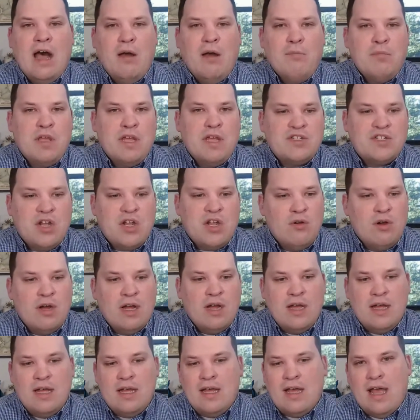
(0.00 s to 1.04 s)
Um, and
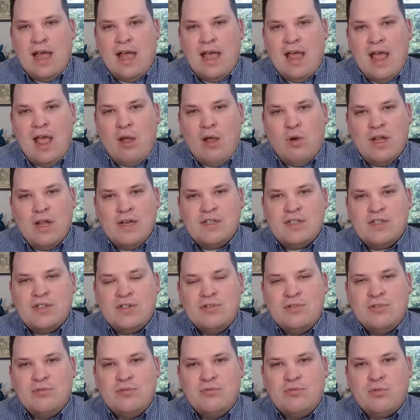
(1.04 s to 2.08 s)
so uh, I, I, want
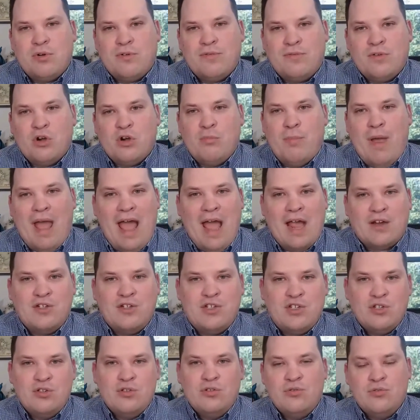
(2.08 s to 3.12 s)
to refer
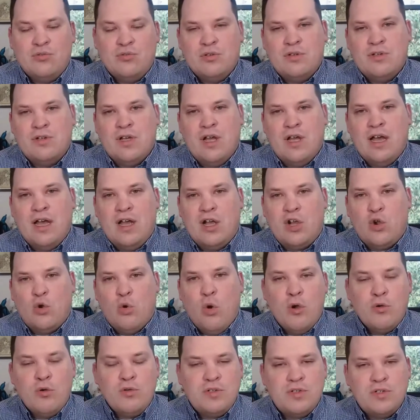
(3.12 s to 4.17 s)
back to a
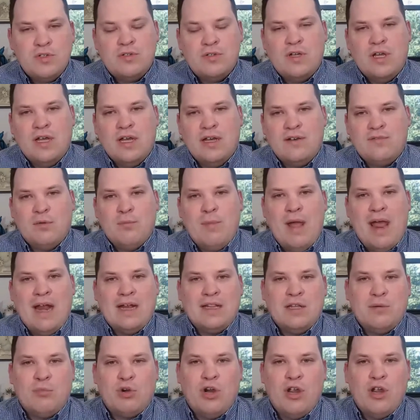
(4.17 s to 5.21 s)
quote uh, from
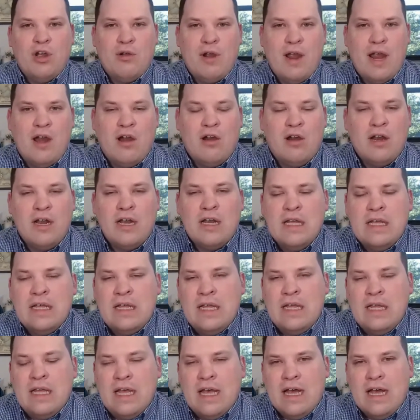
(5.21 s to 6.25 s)
Madalyn Murray O'Hair, and
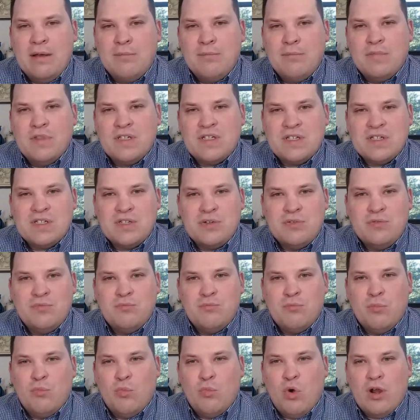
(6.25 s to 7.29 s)
um, this isn't
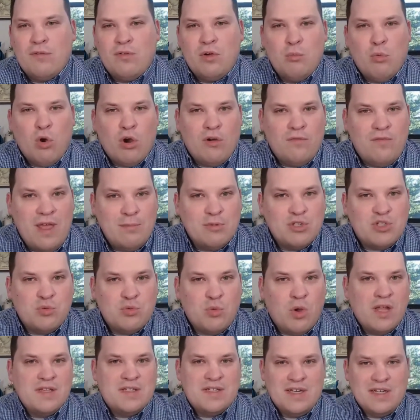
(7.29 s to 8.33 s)
one of her more
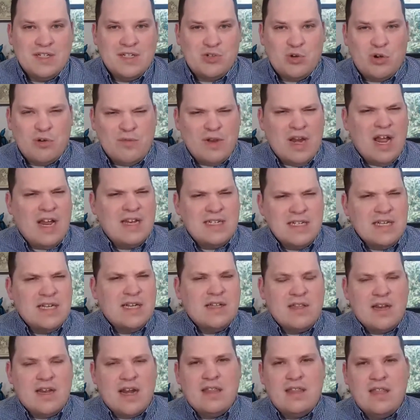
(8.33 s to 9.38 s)
famous ones, and it's sort of an
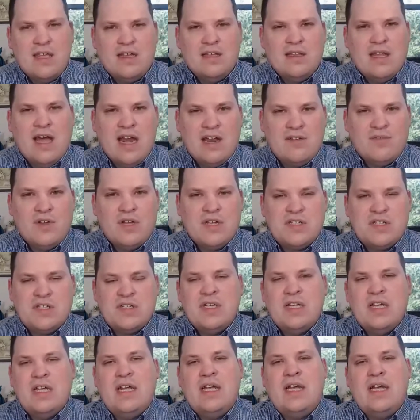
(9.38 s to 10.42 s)
idea that I think a lot of
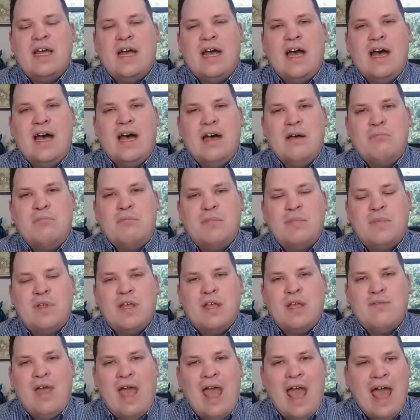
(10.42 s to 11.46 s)
us. Um,
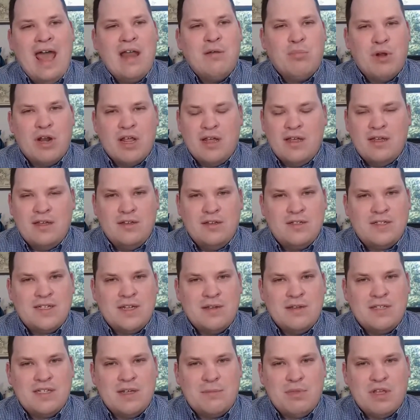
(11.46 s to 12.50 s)
have had, but it's
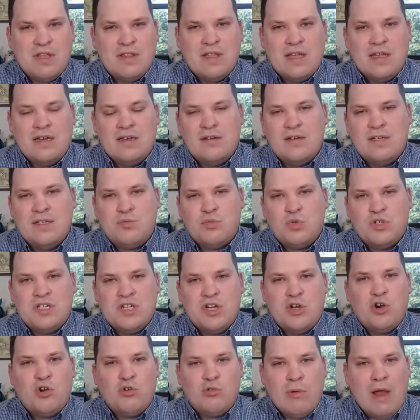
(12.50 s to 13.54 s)
something that is,
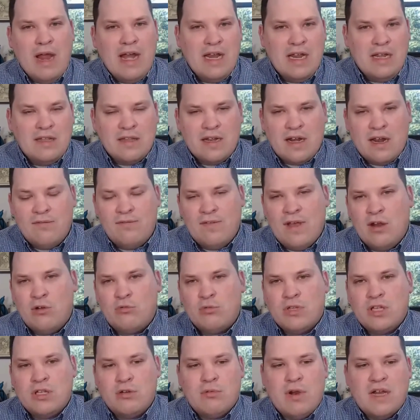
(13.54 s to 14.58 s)
was in her writing that I
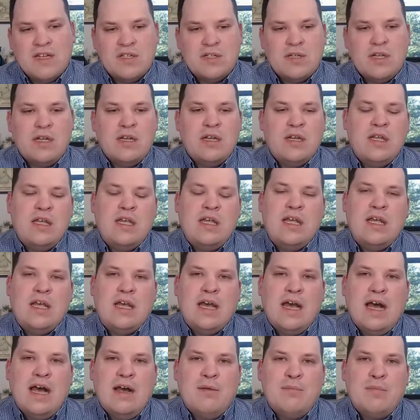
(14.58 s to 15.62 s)
found really resonant.
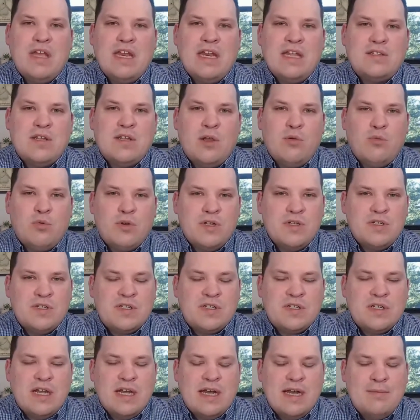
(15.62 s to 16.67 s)
Um, and it, it
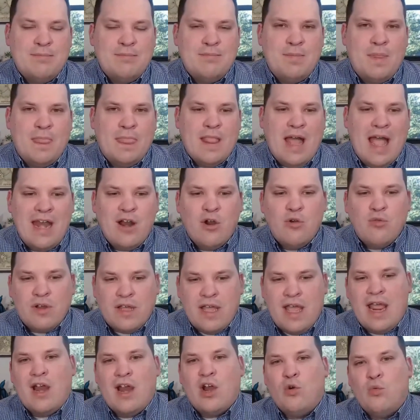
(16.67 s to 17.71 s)
was, um, I
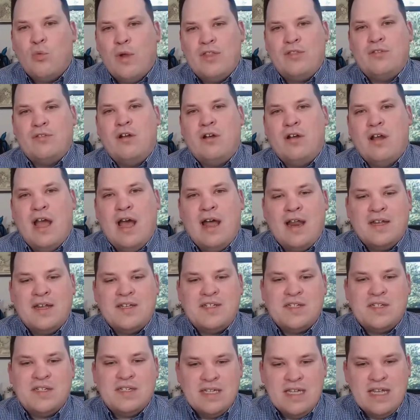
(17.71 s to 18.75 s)
don't care whether or not I
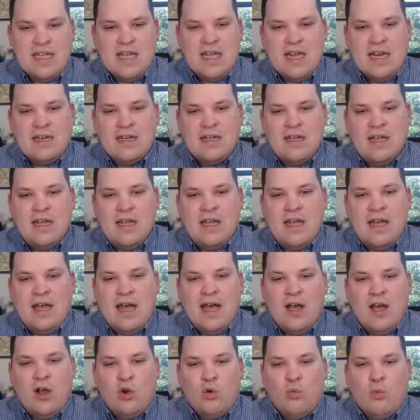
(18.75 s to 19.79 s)
succeed
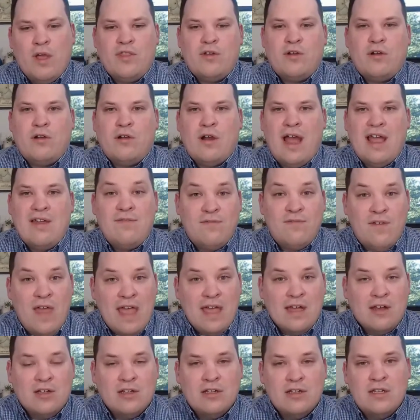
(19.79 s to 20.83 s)
uh, or whether I
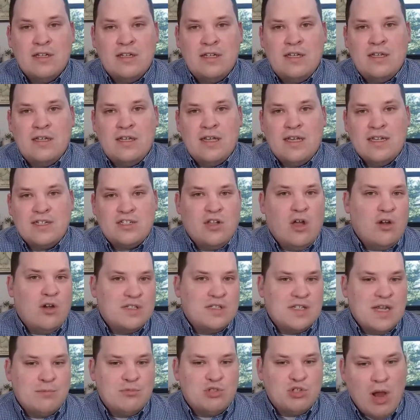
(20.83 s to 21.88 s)
fail as
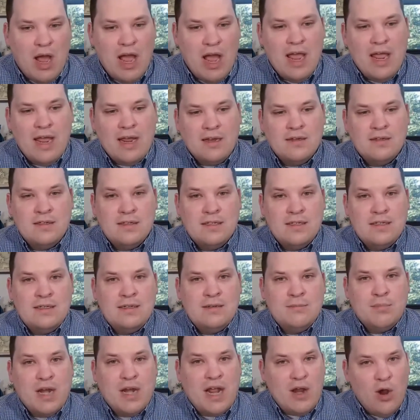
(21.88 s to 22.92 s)
long as I'm trying,
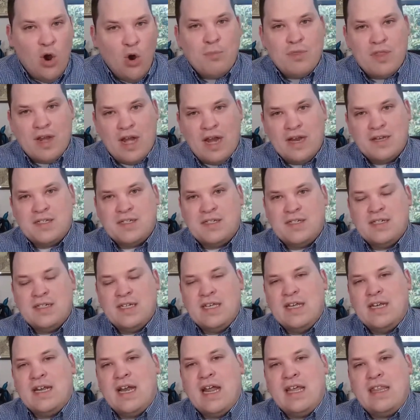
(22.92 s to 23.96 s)
but I hope that I succeed.